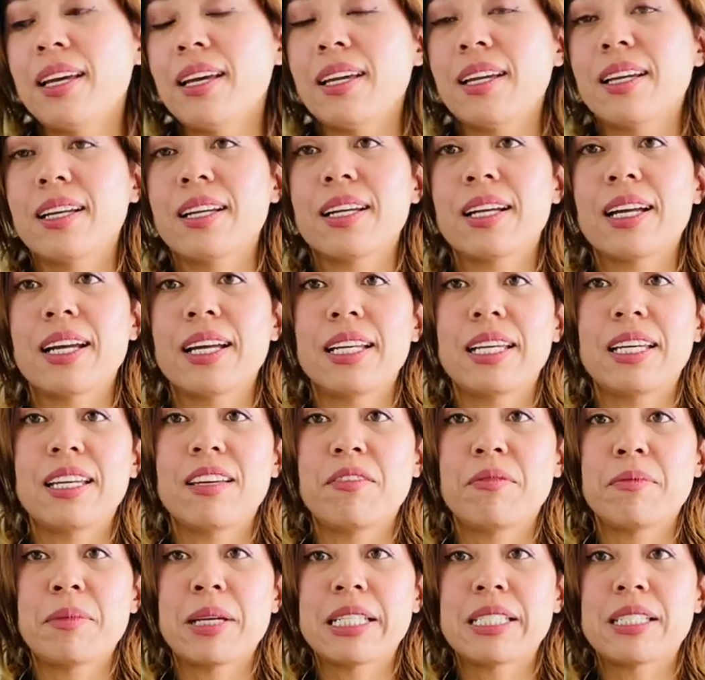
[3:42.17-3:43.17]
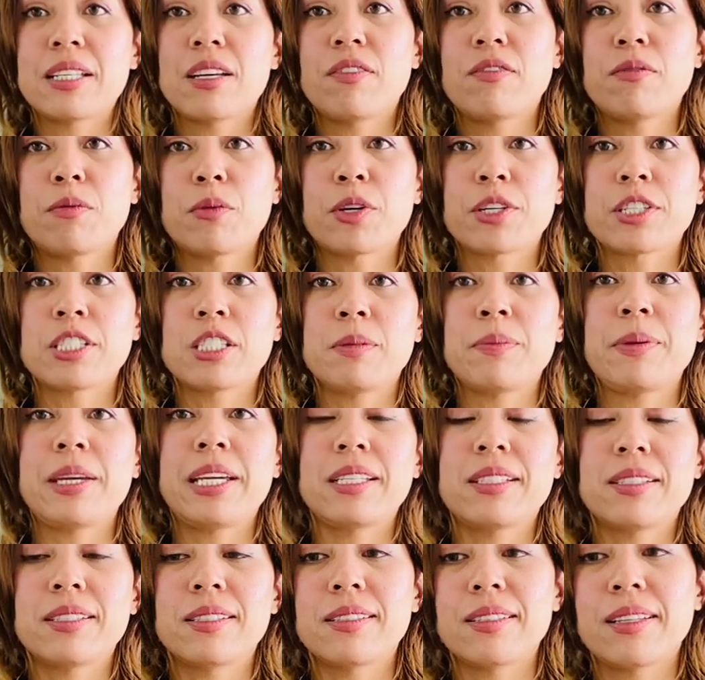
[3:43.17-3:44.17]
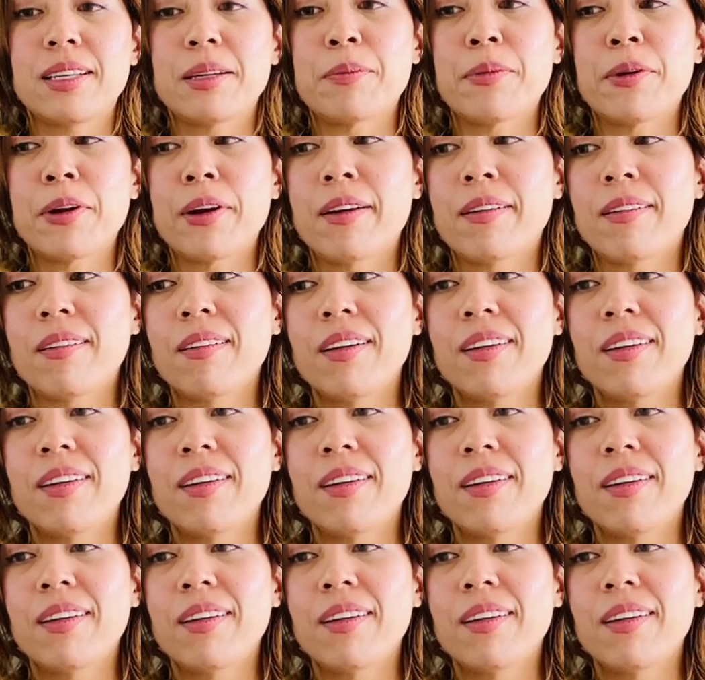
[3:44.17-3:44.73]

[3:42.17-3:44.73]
I'm going to kind of give myself more space, Libra